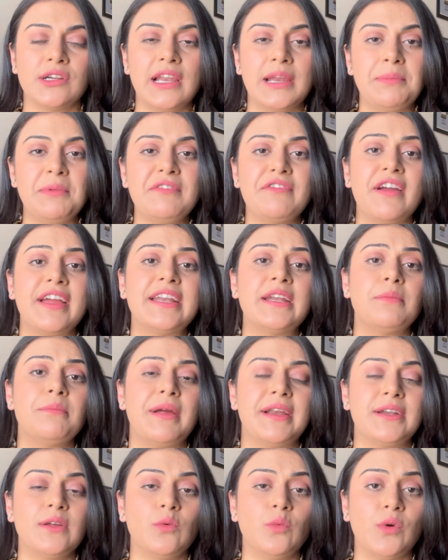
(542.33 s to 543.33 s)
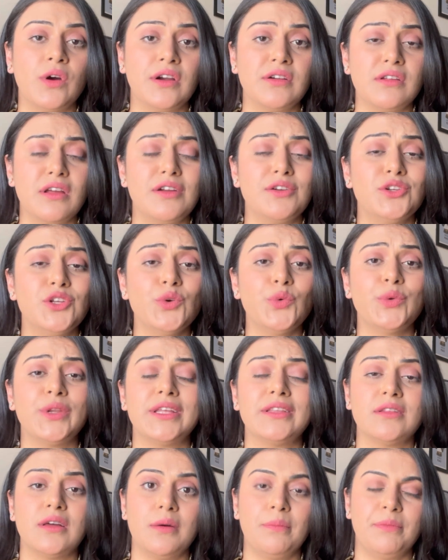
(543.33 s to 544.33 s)
let me find a better word
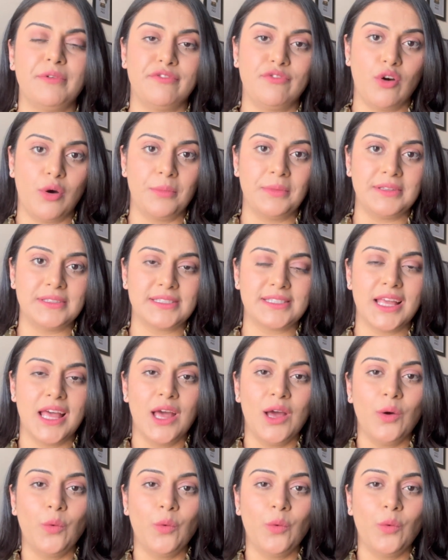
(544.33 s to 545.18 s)
during the performance.